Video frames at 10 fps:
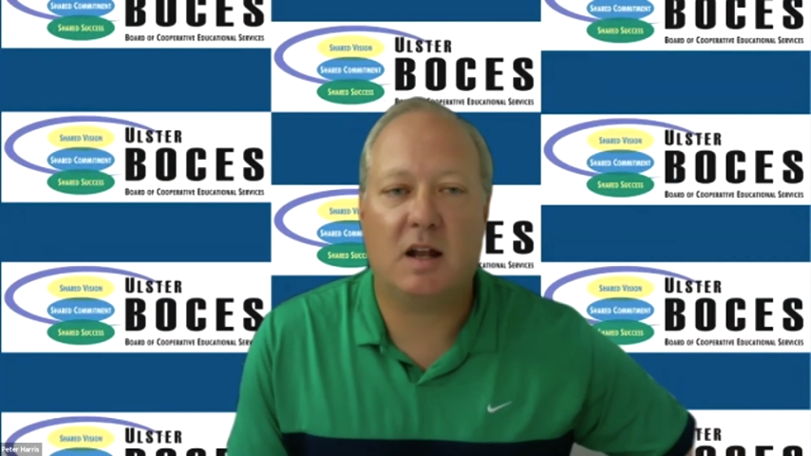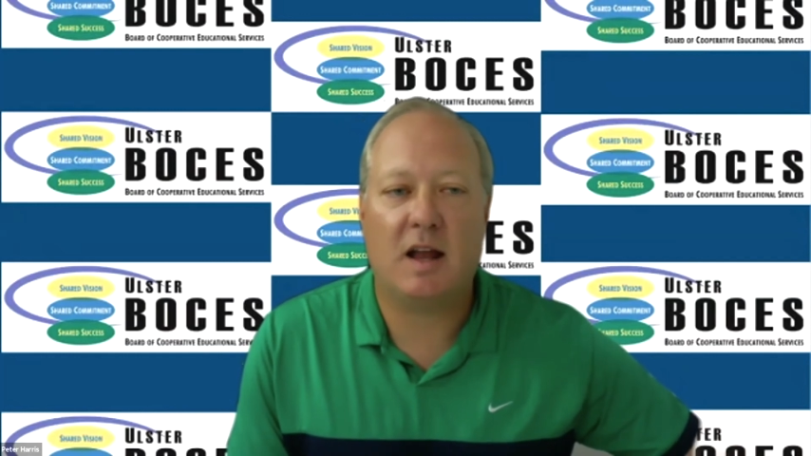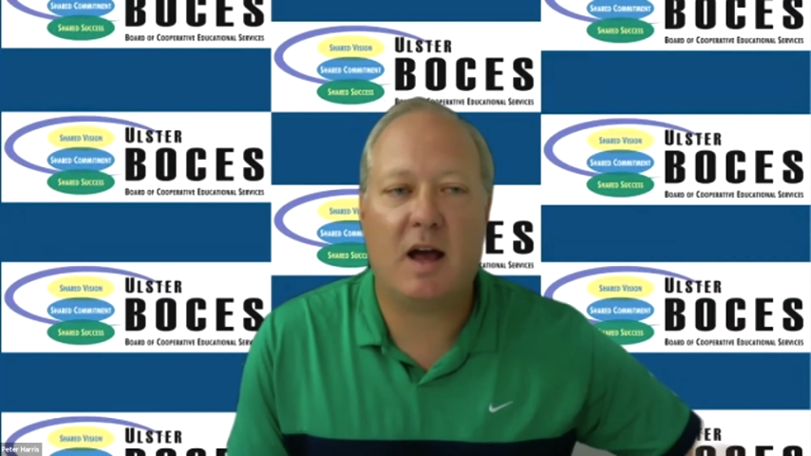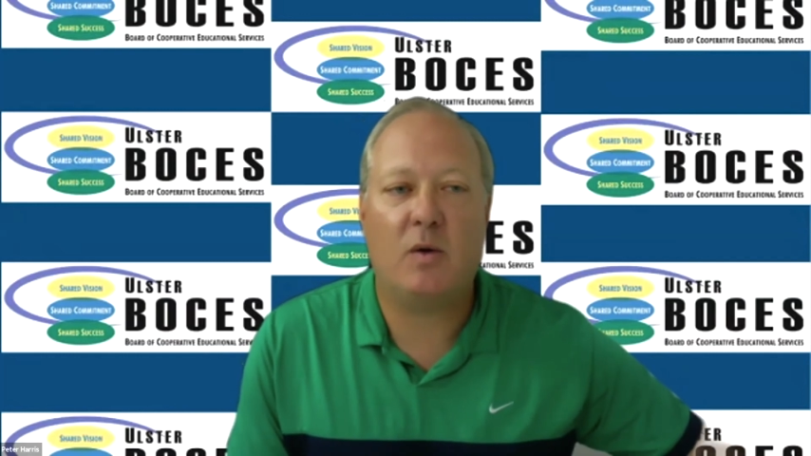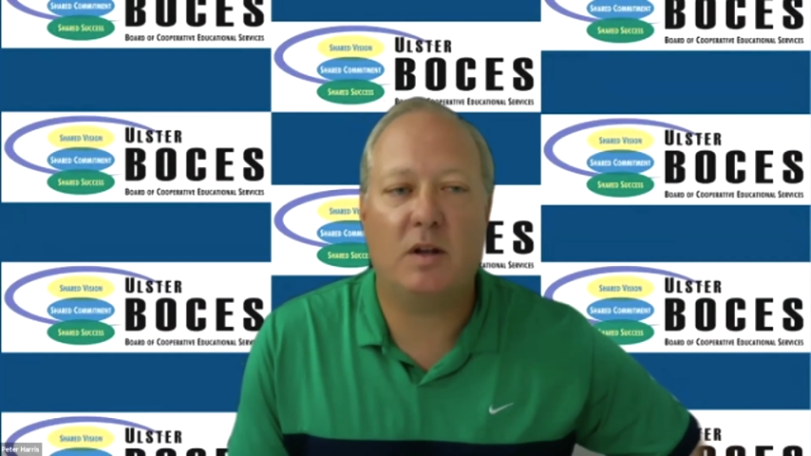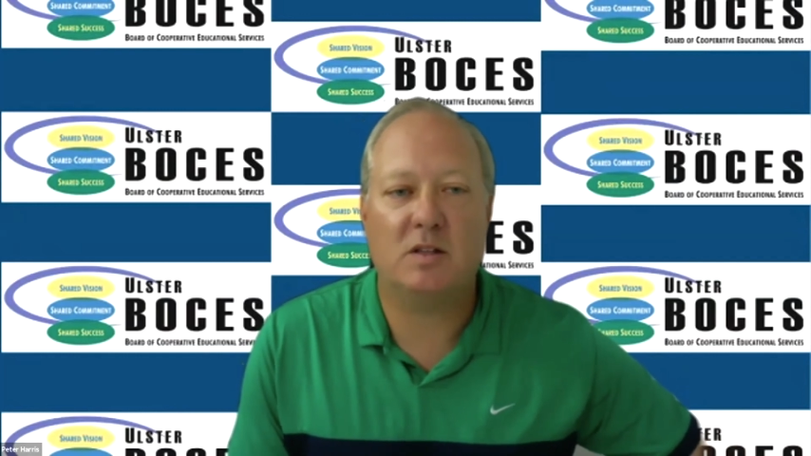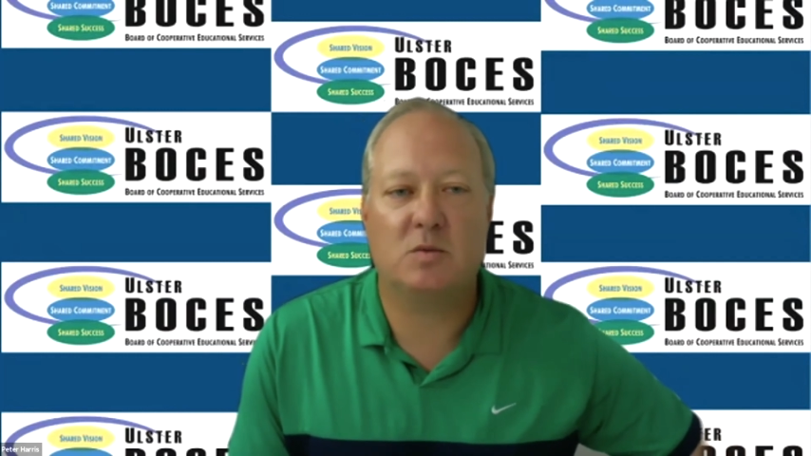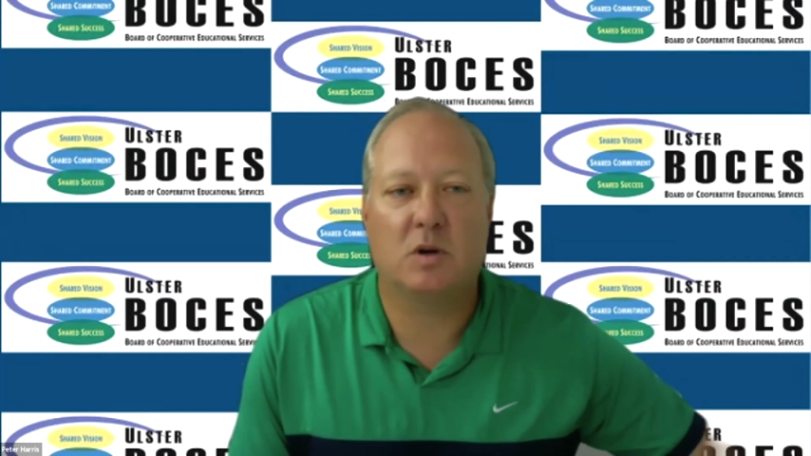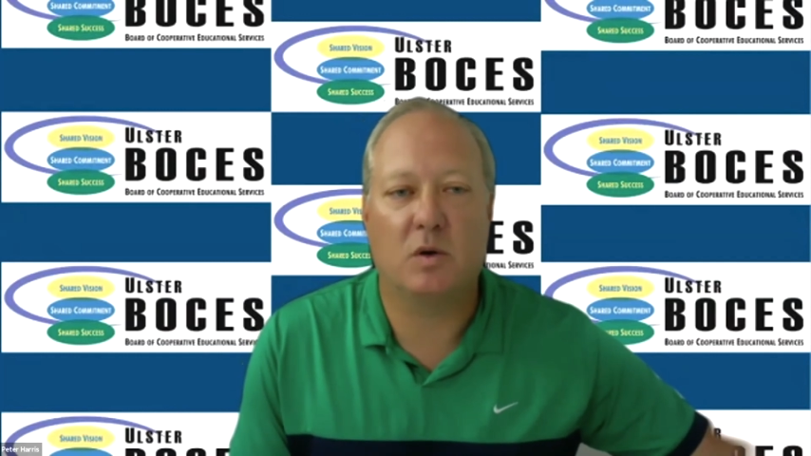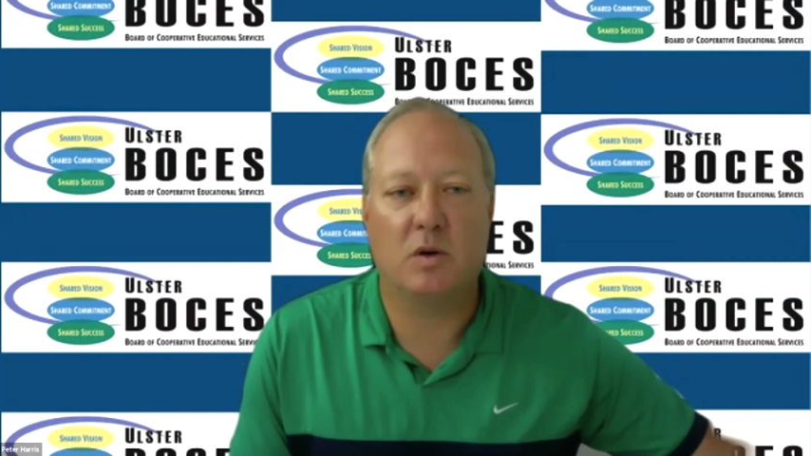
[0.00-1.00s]
how it is we're
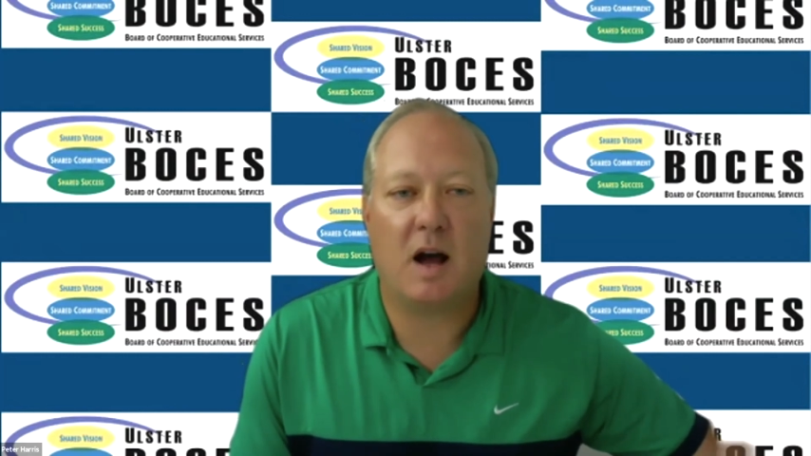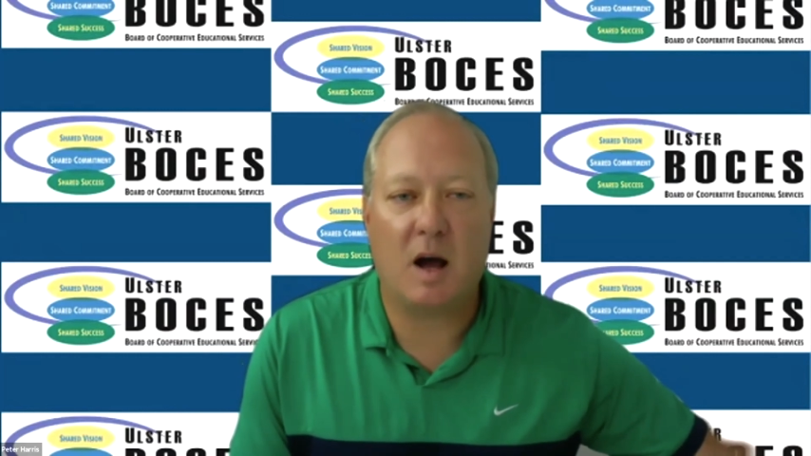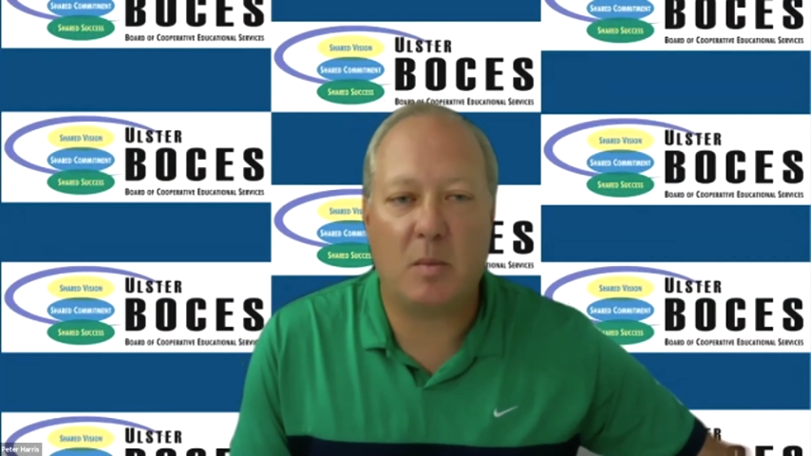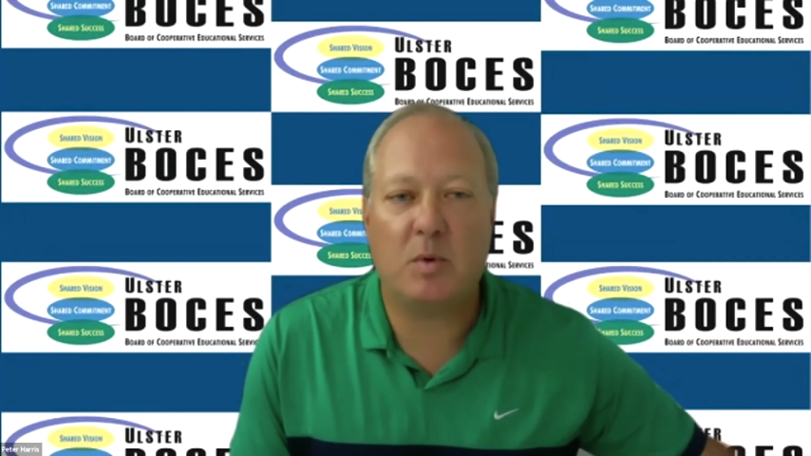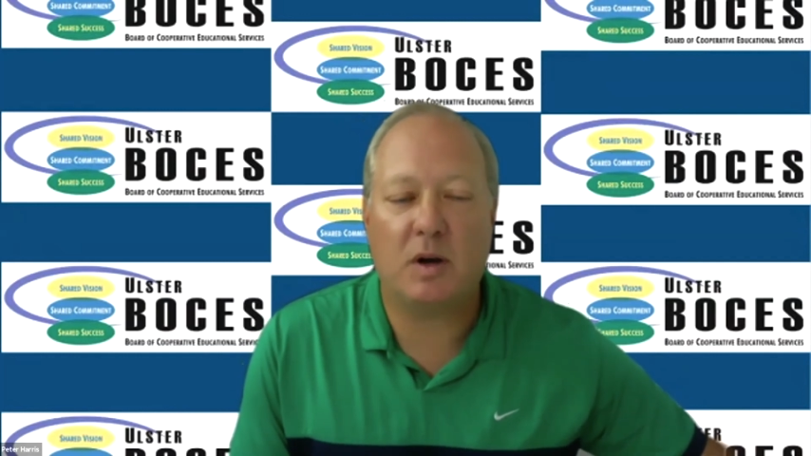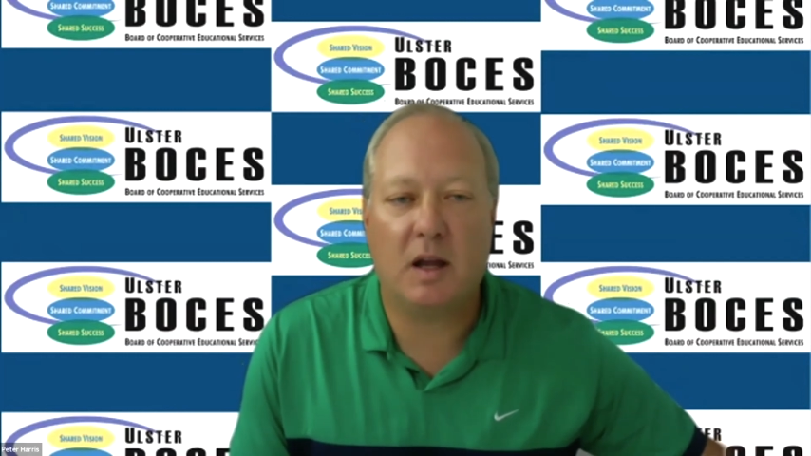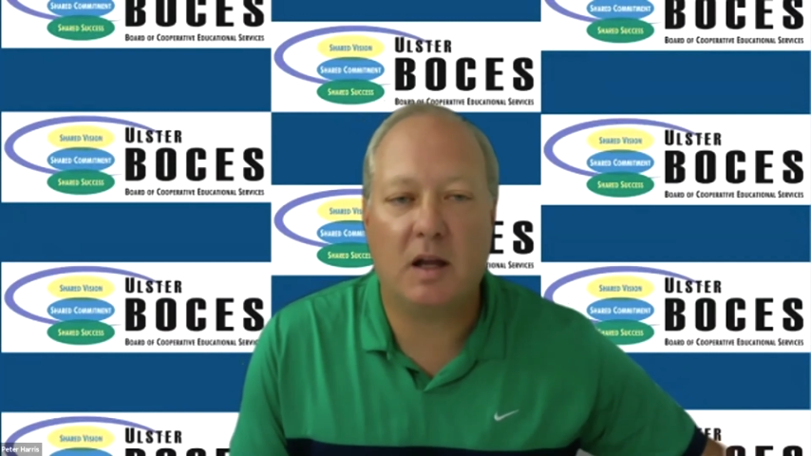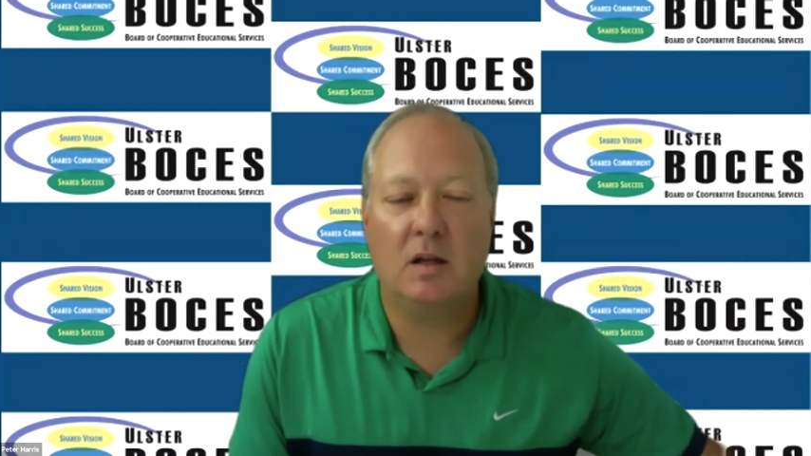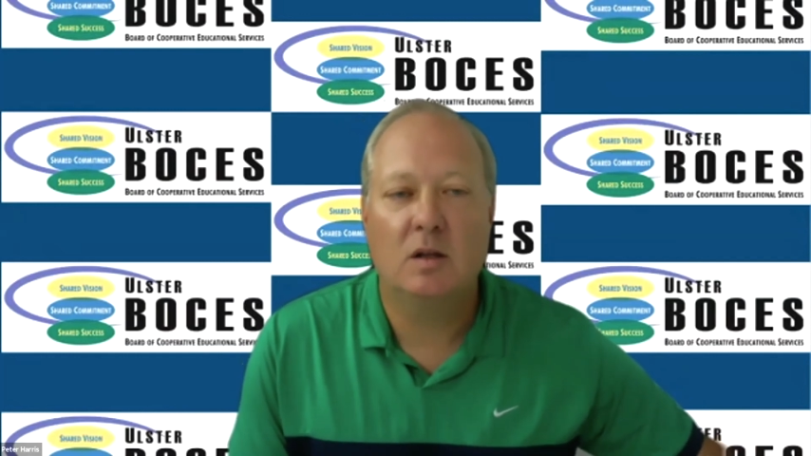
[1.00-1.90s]
going to operate,